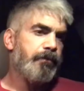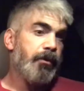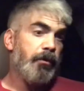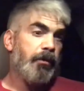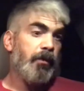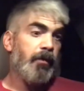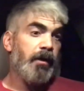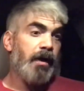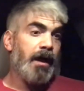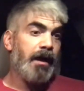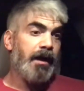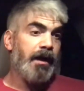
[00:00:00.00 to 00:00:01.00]
you
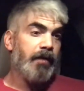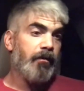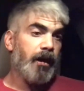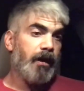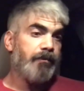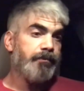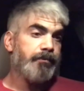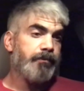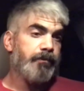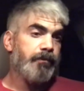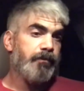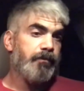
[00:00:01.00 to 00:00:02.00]
got to eat, right?
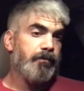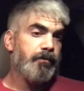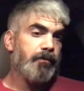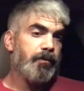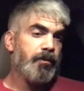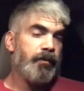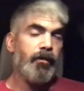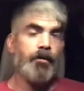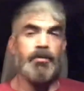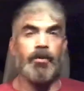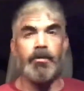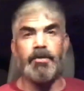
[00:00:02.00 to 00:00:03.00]
Because if you
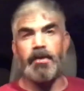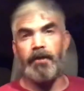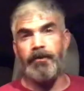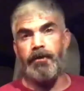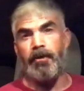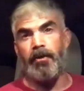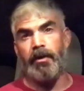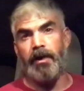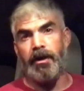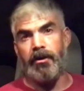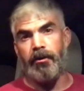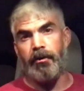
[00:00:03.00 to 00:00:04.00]
exert yourself and you don't
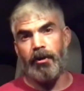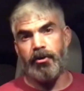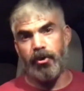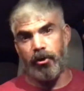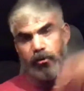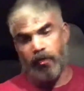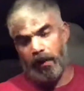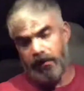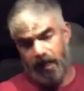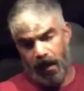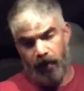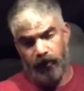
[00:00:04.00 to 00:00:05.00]
eat, your blood sugar drops
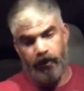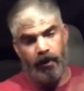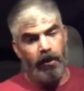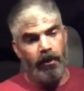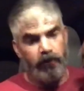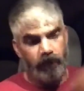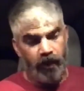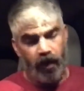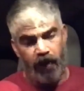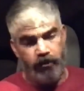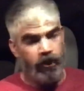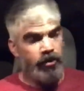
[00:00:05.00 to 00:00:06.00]
down,
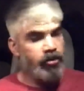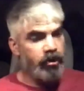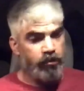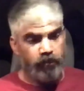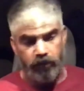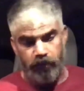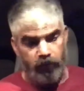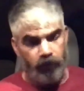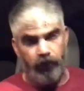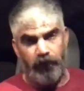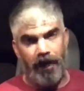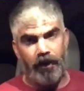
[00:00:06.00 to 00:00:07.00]
dehydration,
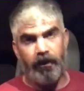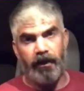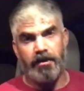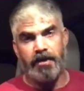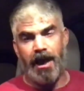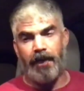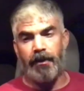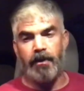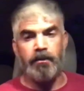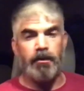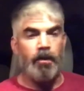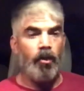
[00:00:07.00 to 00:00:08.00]
bad things
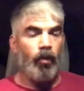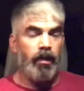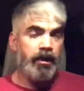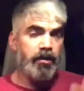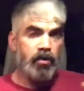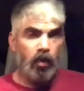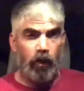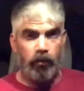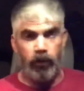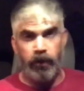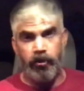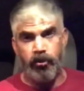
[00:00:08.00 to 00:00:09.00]
happen. We need
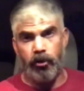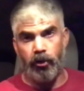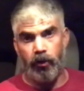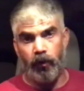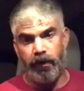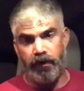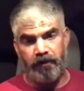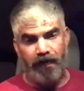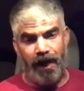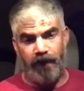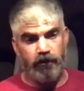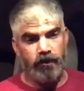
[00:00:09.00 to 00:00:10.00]
salt, we need sugar, we need
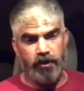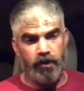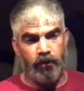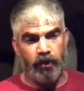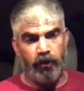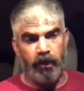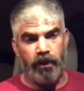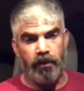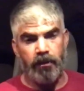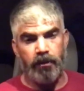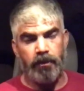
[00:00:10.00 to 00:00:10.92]
fat to some degree.